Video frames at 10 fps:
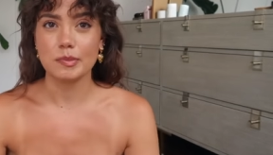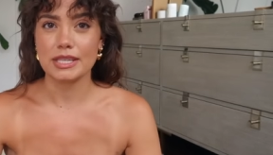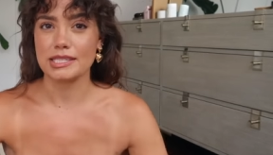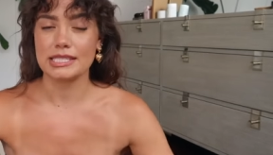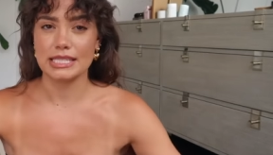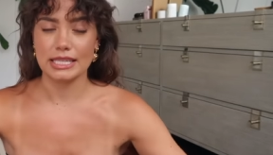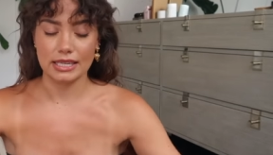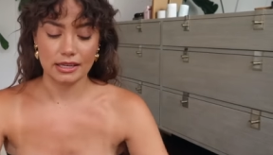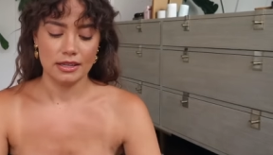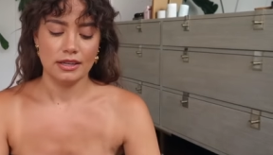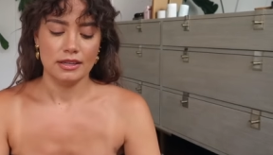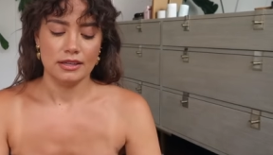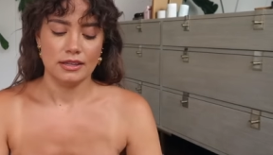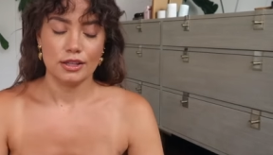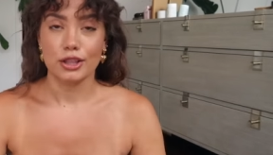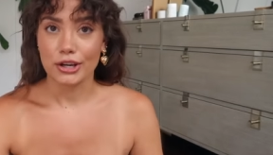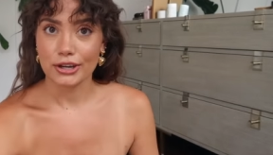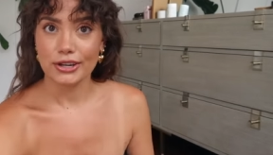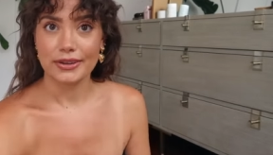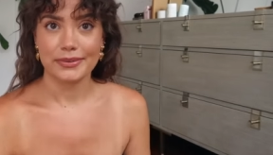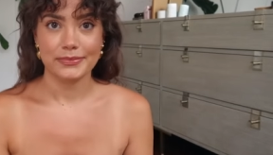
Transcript: piecey look.